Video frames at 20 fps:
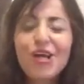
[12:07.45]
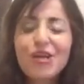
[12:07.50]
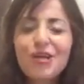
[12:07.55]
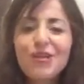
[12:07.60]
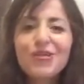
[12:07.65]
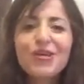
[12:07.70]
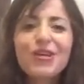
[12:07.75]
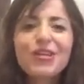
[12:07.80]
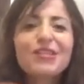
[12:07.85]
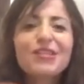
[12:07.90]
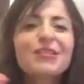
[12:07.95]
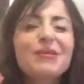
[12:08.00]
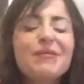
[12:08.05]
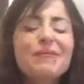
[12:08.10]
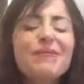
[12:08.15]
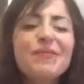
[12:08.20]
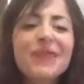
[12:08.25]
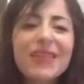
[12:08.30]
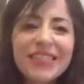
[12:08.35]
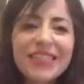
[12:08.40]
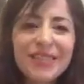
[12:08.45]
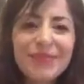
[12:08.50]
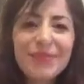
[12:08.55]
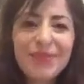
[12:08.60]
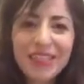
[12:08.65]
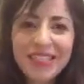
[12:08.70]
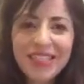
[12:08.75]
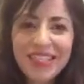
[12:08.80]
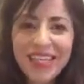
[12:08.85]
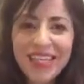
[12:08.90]
You're the best
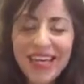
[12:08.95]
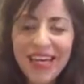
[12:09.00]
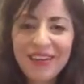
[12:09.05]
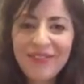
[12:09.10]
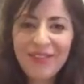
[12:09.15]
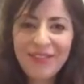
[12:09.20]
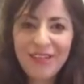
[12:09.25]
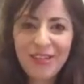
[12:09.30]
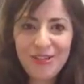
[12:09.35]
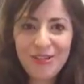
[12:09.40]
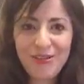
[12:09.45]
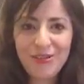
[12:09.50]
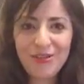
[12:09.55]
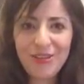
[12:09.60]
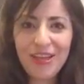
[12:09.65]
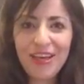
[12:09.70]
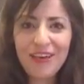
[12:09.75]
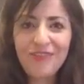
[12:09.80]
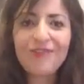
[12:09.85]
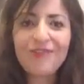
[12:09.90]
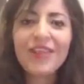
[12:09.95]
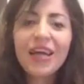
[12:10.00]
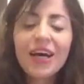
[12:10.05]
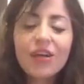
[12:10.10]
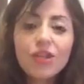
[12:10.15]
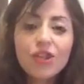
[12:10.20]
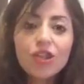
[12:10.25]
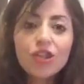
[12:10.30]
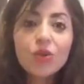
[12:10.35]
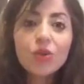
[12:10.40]
person ever in your life.
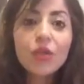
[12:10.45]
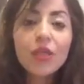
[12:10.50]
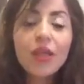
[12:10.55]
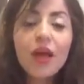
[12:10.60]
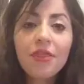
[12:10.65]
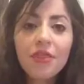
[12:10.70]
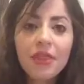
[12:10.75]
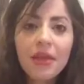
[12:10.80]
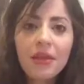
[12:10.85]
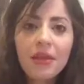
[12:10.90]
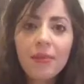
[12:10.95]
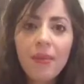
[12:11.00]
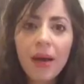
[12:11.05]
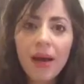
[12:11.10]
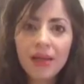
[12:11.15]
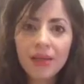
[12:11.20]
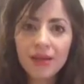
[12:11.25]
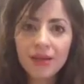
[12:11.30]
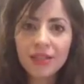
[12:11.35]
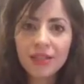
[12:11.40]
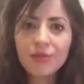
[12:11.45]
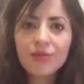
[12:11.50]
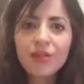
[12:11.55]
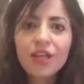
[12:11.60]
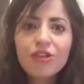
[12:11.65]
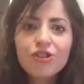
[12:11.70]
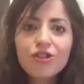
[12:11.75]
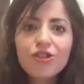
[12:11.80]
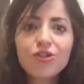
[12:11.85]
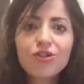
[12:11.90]
Without you, nothing matters.
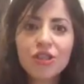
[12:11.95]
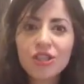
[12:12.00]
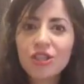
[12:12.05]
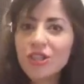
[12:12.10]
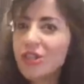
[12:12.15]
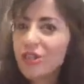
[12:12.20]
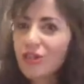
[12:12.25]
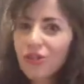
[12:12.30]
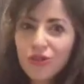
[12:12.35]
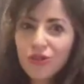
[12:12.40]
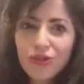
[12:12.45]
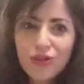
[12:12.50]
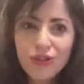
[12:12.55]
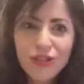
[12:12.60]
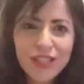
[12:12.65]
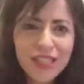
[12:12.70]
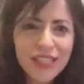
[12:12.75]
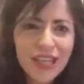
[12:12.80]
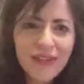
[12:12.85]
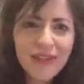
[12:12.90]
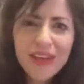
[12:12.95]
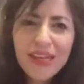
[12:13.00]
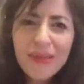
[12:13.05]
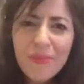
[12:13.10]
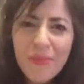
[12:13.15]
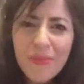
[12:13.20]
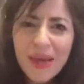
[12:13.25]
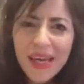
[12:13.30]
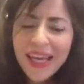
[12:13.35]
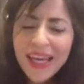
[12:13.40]
Without you, nursing school doesn't have any
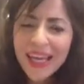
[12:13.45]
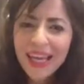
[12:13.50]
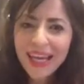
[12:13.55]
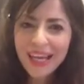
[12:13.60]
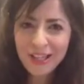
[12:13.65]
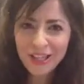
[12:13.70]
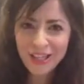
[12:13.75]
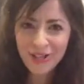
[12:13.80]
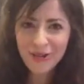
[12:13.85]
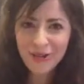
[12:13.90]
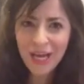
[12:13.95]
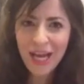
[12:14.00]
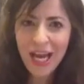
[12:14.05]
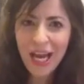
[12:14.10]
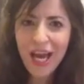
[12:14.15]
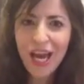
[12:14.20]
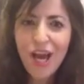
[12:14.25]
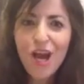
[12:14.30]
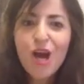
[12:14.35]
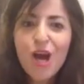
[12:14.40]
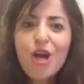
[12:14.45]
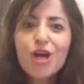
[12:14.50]
meanings, okay?